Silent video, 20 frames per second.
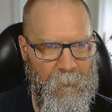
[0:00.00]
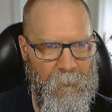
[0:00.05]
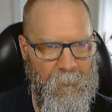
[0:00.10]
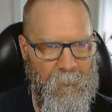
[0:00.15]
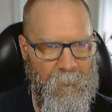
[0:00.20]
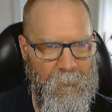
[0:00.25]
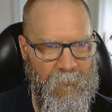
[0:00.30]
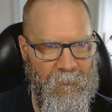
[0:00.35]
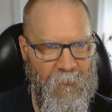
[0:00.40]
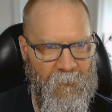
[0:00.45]

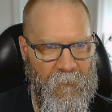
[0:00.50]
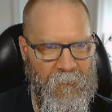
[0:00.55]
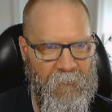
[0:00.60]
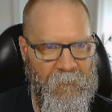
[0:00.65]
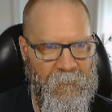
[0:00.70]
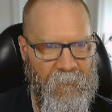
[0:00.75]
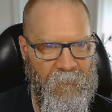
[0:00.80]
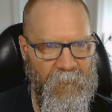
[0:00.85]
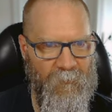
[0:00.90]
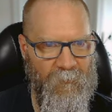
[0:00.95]
There's our
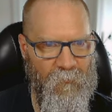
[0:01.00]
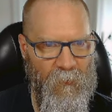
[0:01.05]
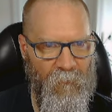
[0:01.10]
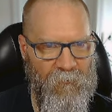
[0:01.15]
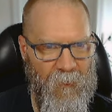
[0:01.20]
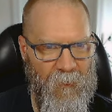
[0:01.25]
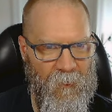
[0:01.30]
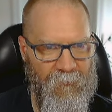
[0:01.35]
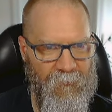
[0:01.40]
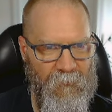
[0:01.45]
instance
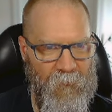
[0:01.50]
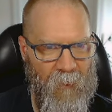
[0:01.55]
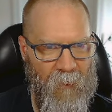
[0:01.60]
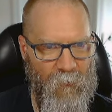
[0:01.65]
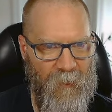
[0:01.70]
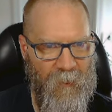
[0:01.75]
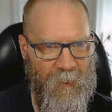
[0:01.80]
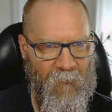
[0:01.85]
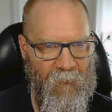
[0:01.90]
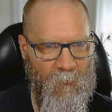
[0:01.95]
profile. So now we
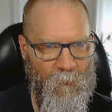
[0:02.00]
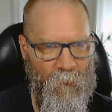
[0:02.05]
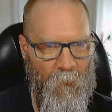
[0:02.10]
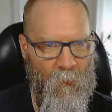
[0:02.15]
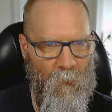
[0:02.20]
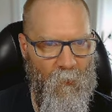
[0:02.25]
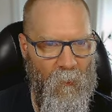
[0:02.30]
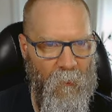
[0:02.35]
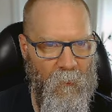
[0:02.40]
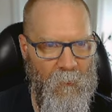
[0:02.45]
have our
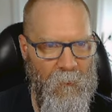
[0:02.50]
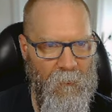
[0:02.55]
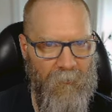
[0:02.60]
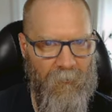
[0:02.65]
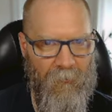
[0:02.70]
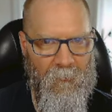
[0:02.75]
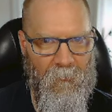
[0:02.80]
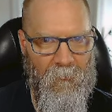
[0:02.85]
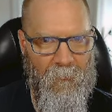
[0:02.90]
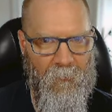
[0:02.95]
role.
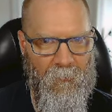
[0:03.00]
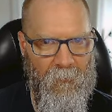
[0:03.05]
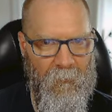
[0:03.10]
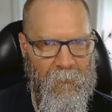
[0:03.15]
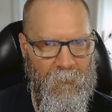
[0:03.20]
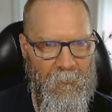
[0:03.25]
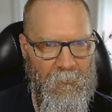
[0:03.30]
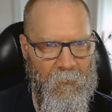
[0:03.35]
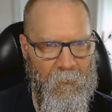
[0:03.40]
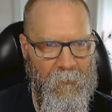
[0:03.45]

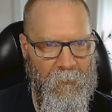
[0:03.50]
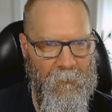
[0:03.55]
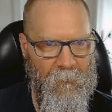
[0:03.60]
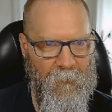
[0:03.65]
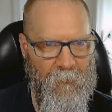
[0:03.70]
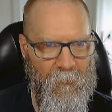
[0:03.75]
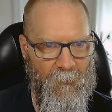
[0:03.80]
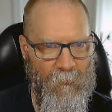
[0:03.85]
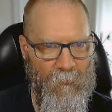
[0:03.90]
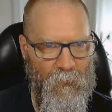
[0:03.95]

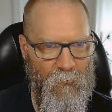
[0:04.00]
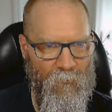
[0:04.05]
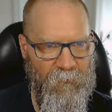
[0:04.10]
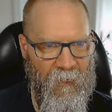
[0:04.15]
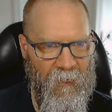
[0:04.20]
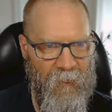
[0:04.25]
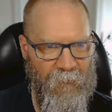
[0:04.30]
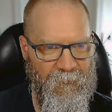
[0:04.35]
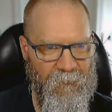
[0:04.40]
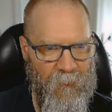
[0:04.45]

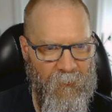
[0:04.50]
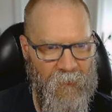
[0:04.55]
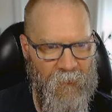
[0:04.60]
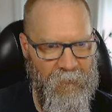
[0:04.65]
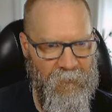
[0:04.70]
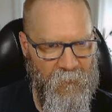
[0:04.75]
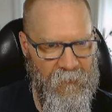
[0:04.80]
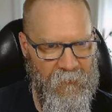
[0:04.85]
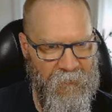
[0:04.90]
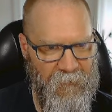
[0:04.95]
Profiles created.
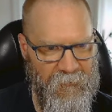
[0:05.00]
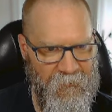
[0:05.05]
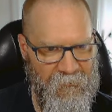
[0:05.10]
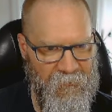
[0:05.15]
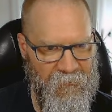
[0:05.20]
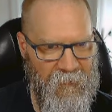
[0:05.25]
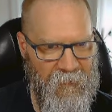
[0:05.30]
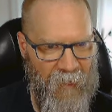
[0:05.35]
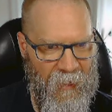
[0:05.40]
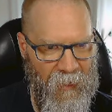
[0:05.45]
So you can
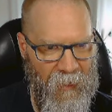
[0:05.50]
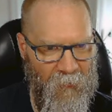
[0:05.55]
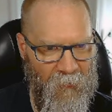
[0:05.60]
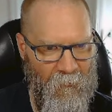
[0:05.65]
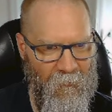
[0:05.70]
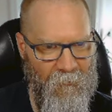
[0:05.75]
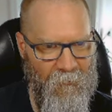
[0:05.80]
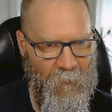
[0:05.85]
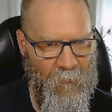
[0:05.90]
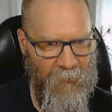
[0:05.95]
see now
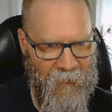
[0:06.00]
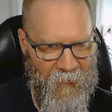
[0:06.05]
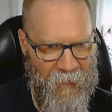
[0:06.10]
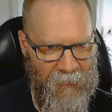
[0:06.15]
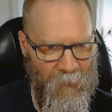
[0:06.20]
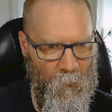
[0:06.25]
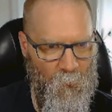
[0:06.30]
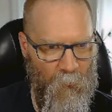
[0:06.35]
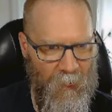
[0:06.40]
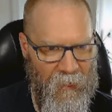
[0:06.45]
we're kind
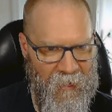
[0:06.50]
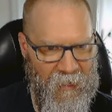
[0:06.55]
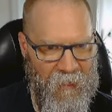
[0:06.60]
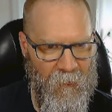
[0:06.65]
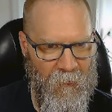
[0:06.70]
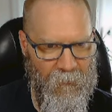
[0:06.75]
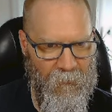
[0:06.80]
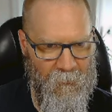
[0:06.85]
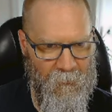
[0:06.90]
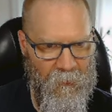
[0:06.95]
of waiting
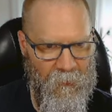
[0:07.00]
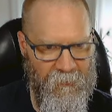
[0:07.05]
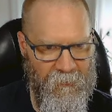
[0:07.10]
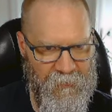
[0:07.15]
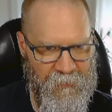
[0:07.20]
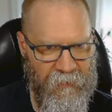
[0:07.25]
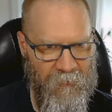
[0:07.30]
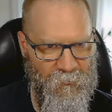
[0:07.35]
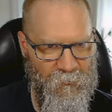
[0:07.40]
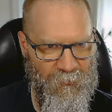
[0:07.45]
on the launch
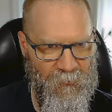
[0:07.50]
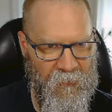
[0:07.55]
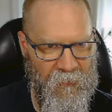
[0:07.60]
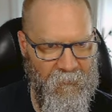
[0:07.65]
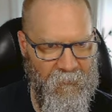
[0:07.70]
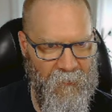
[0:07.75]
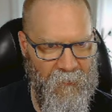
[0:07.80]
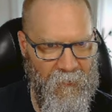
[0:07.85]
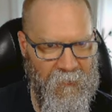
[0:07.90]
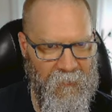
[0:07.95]
template,
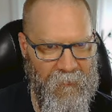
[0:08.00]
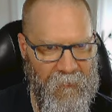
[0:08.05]
right?